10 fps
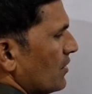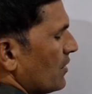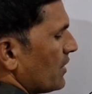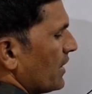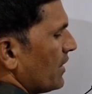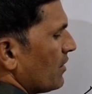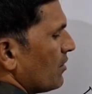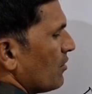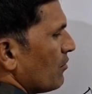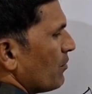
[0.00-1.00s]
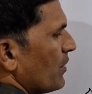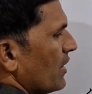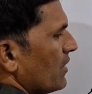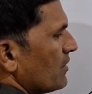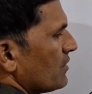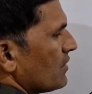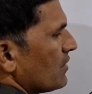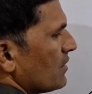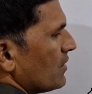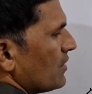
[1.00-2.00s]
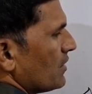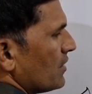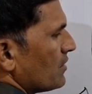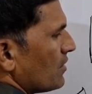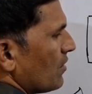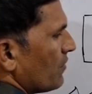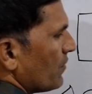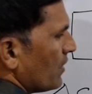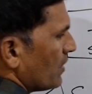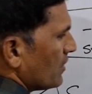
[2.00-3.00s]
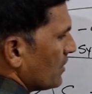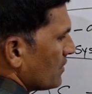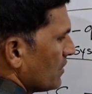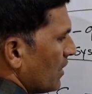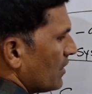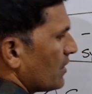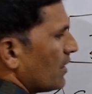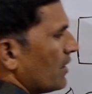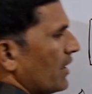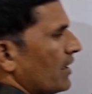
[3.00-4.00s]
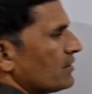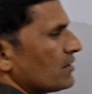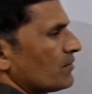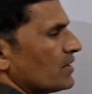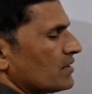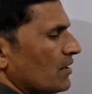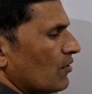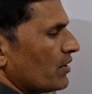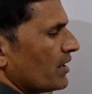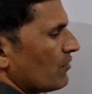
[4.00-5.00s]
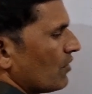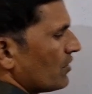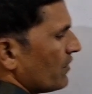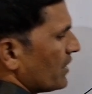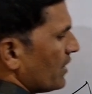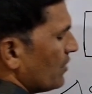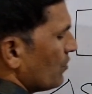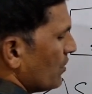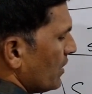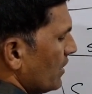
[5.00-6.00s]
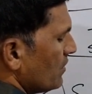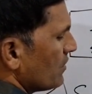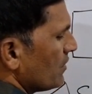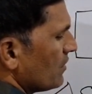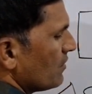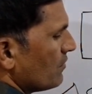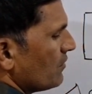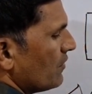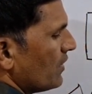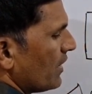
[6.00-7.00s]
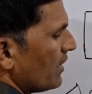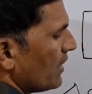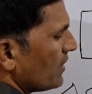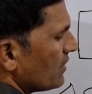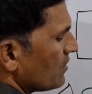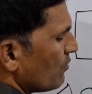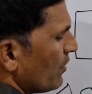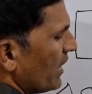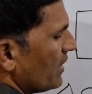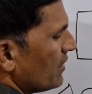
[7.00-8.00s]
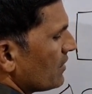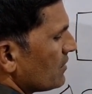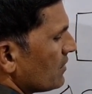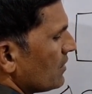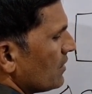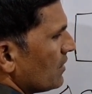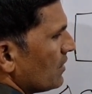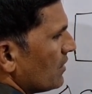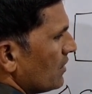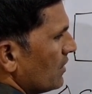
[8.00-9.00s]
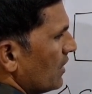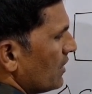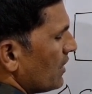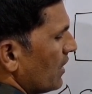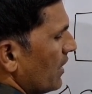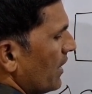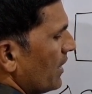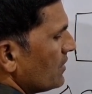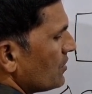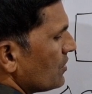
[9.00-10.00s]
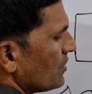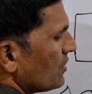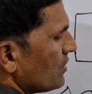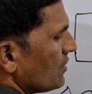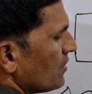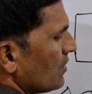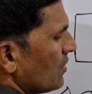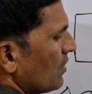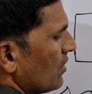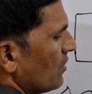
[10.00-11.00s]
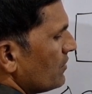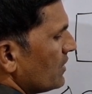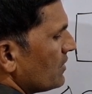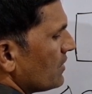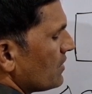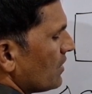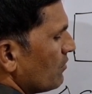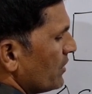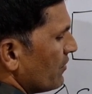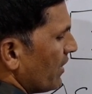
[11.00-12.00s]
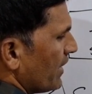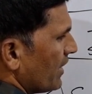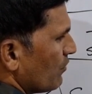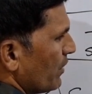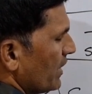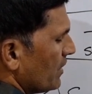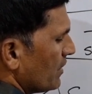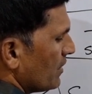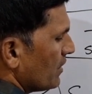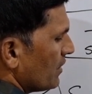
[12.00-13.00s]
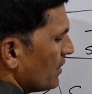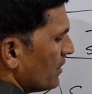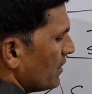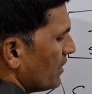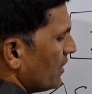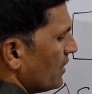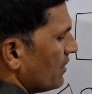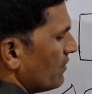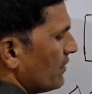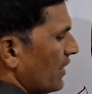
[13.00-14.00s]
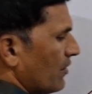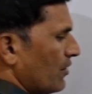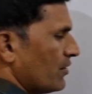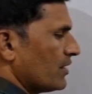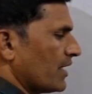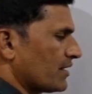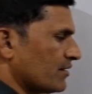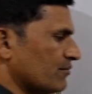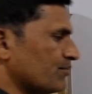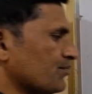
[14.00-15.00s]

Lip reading: okay, plus instead of this delta S of the surrounding, what we can do is we will write like this, minus delta H of the system divided by T we are going to get.